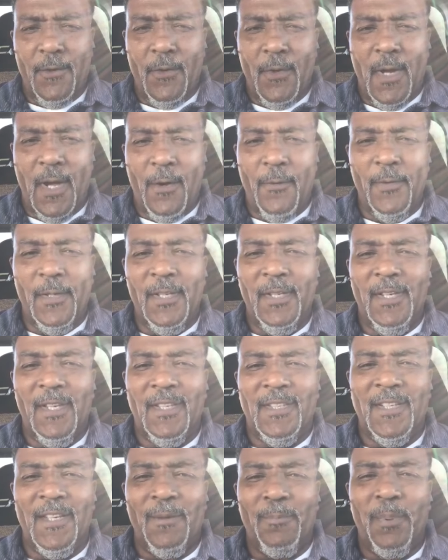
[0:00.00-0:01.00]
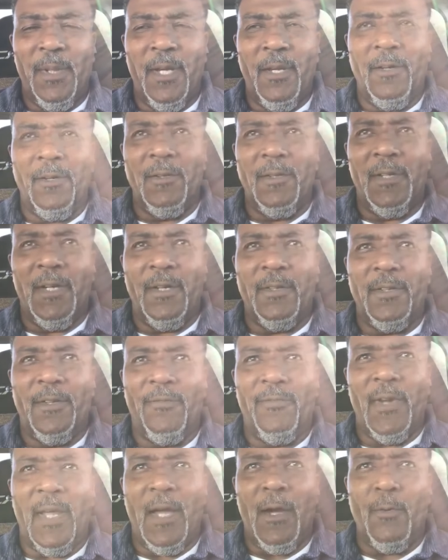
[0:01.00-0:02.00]
You know how when you get that petal,
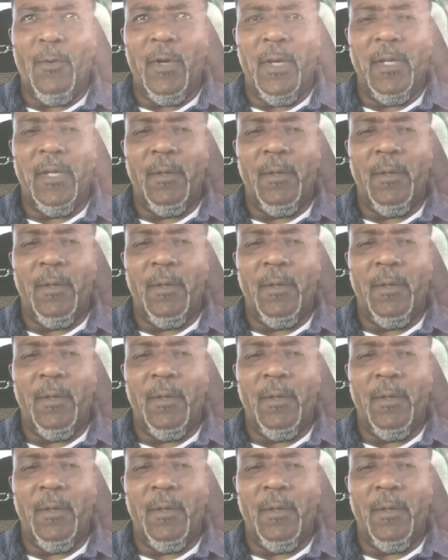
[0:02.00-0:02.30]
the flower